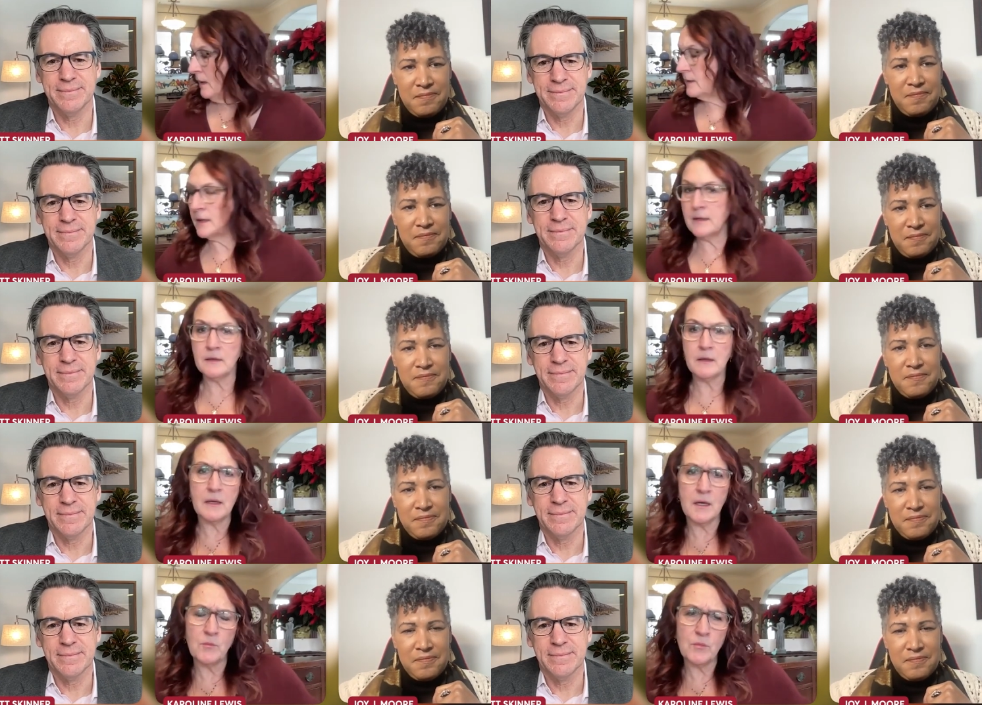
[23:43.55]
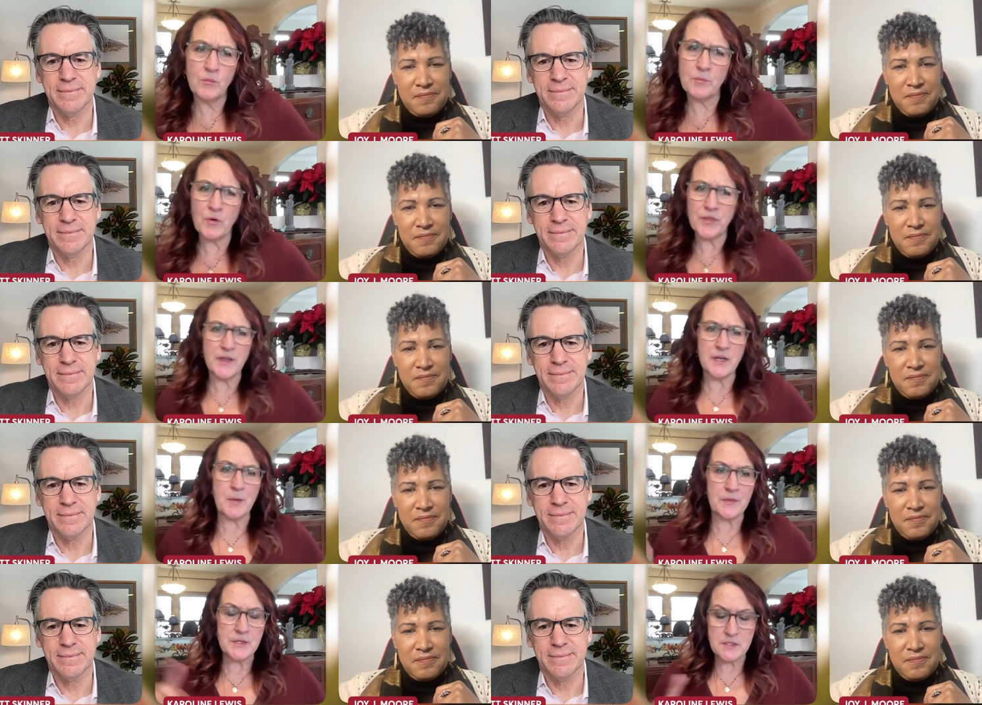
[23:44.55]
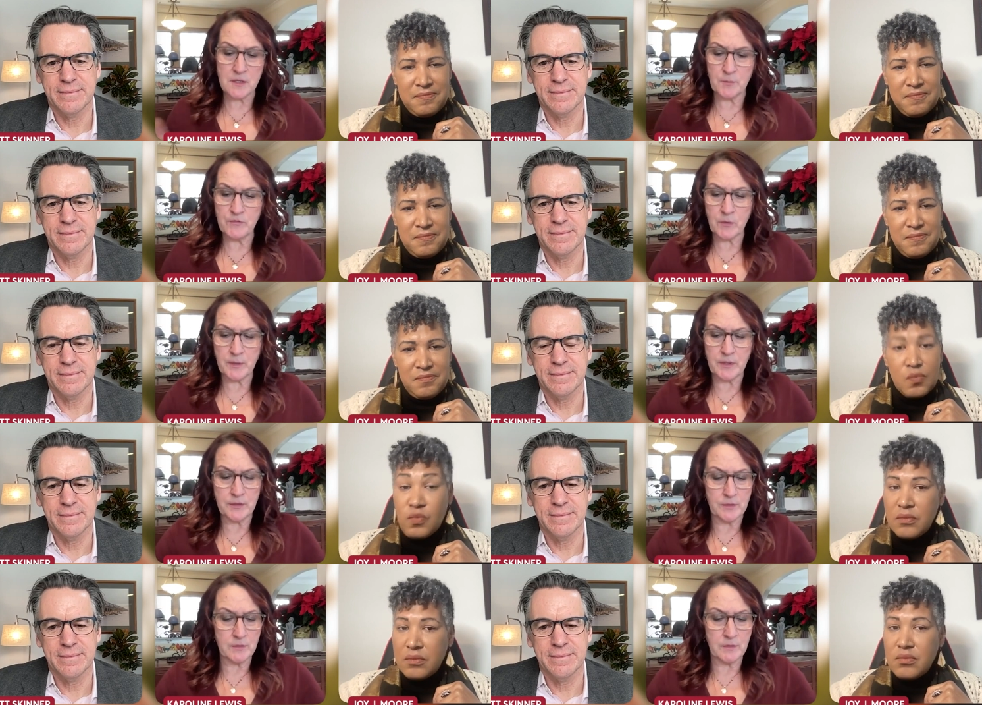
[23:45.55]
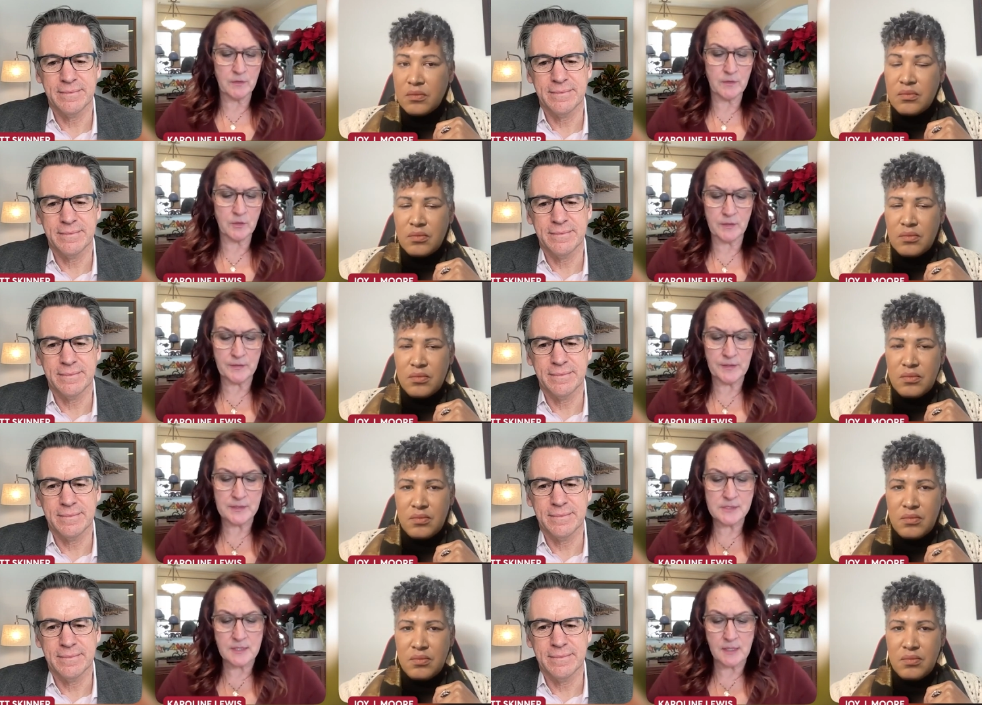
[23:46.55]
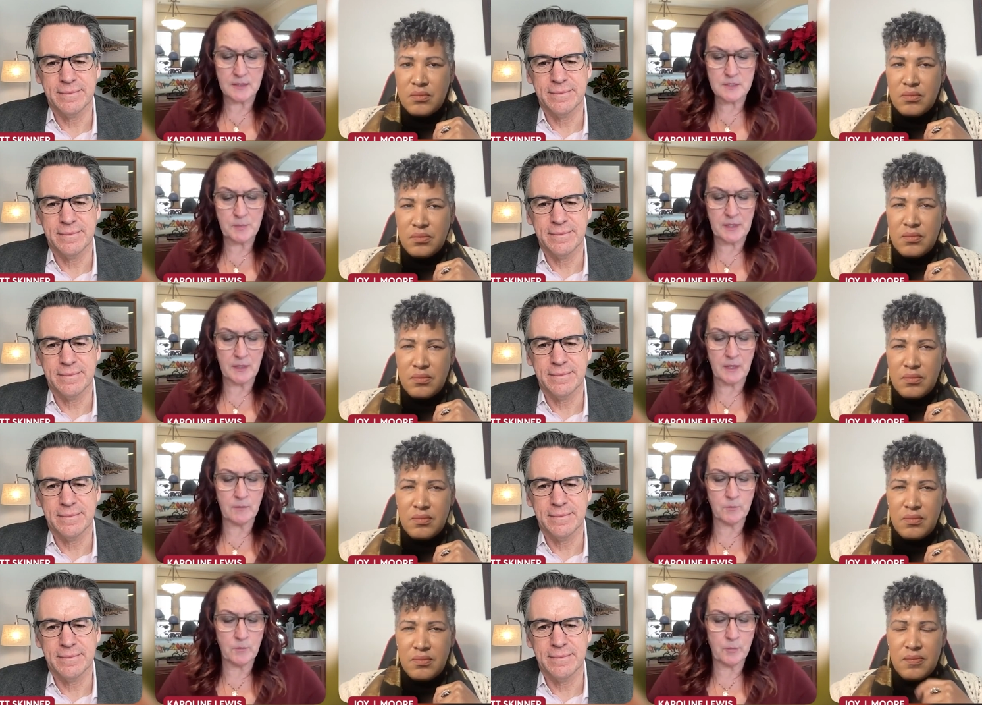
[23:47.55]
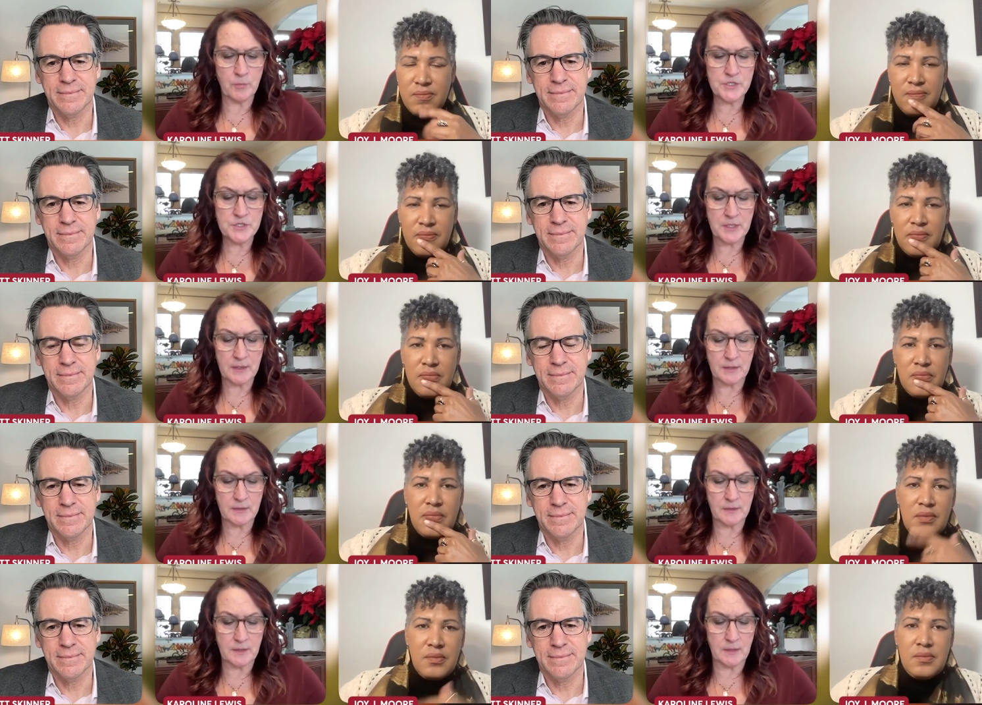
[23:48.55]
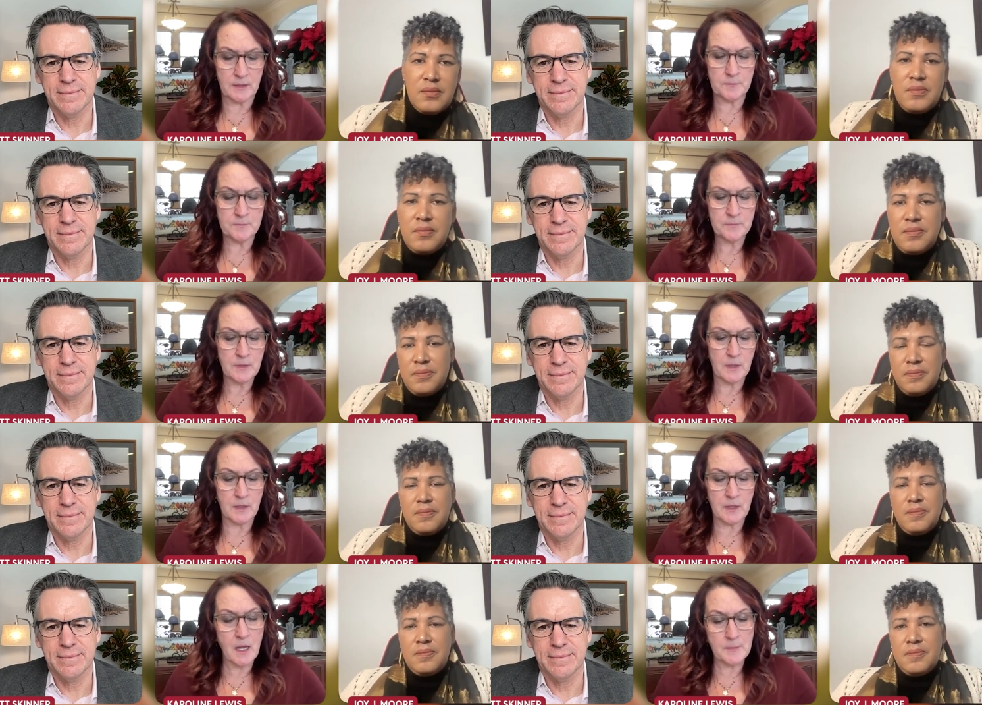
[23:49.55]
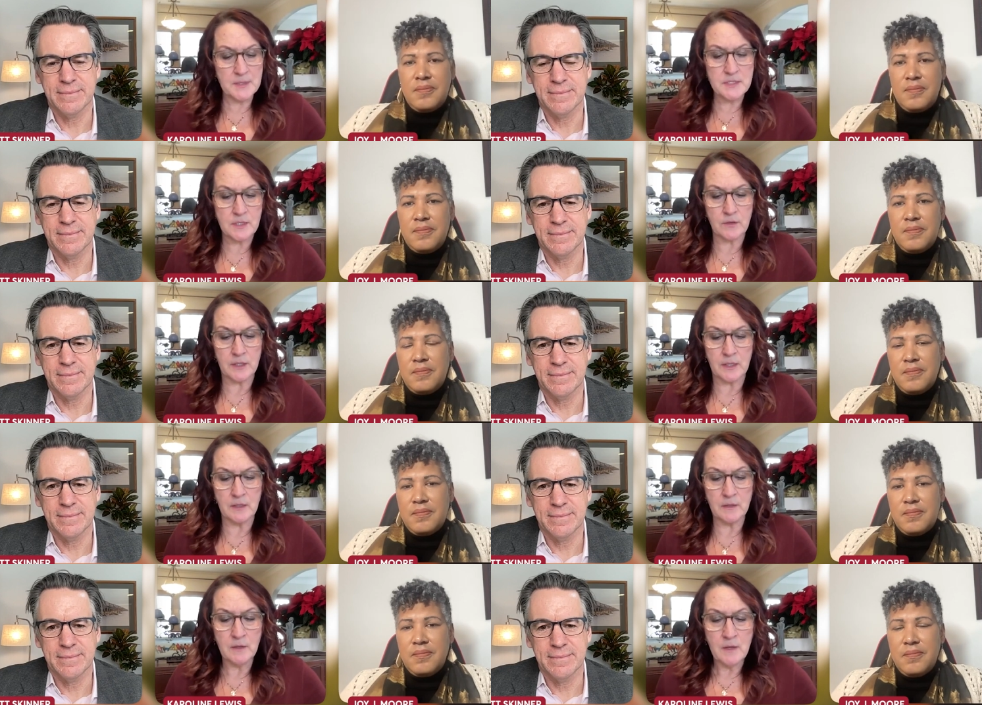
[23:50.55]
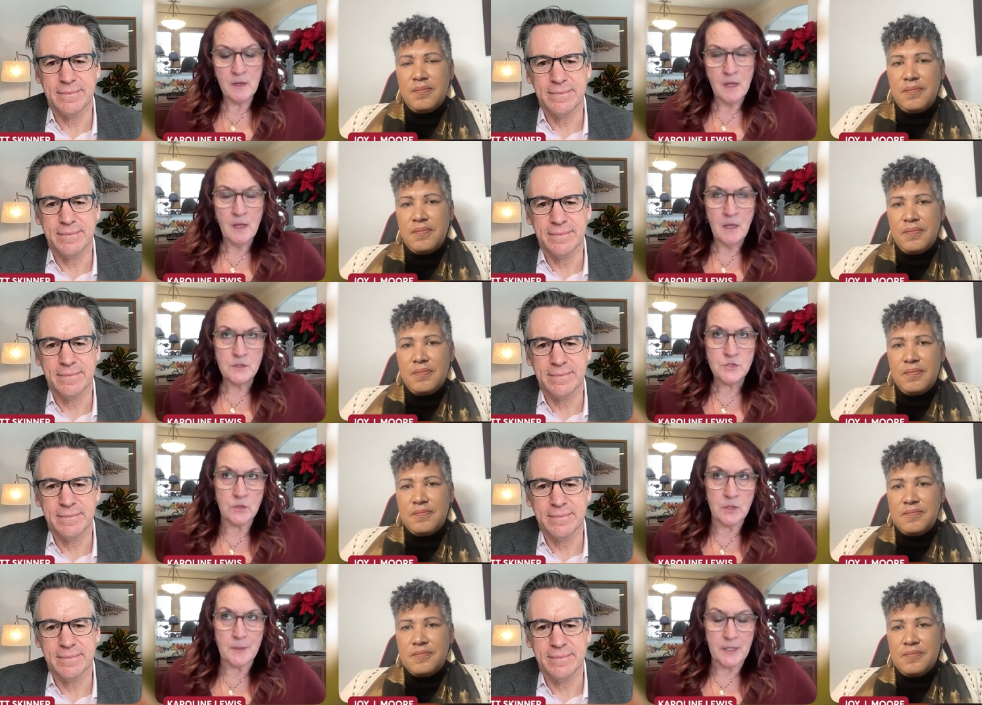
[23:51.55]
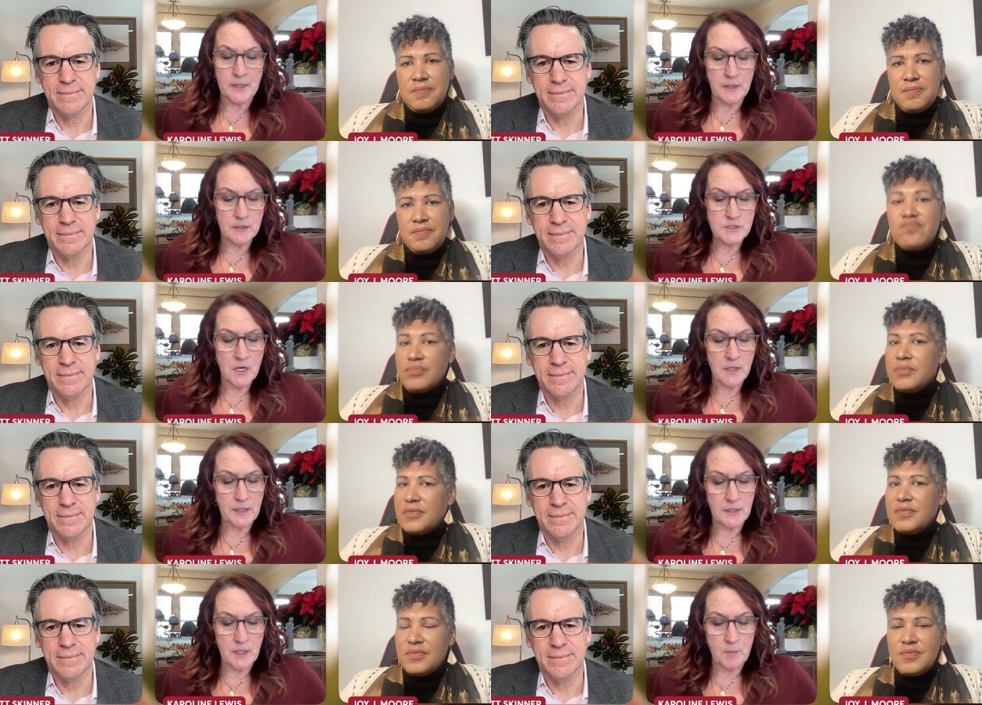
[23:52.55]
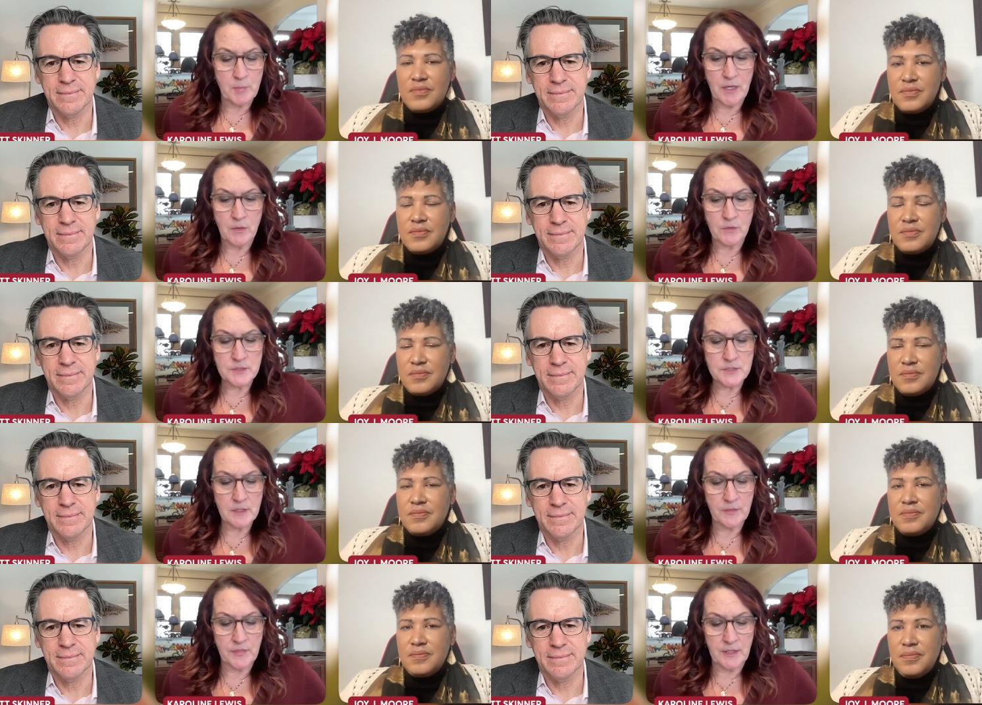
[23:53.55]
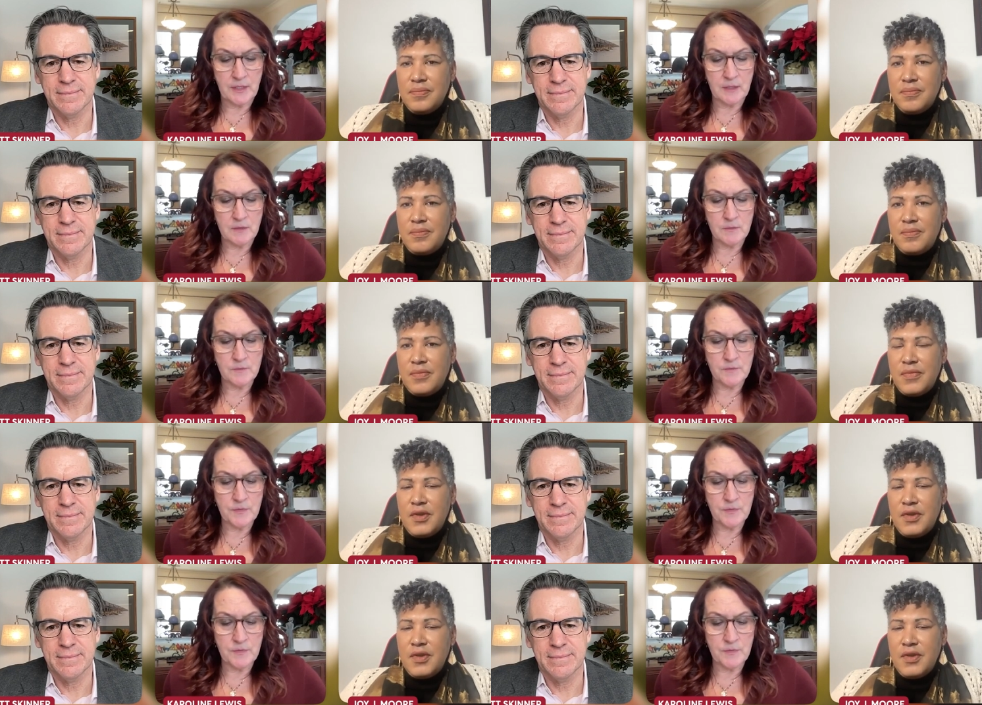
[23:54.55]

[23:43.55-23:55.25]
Speaker 1: And I, uh, one more thing about the psalm before we go to the Corinthians text, but I appreciated the uh, commentary, Joel LeMon talking about the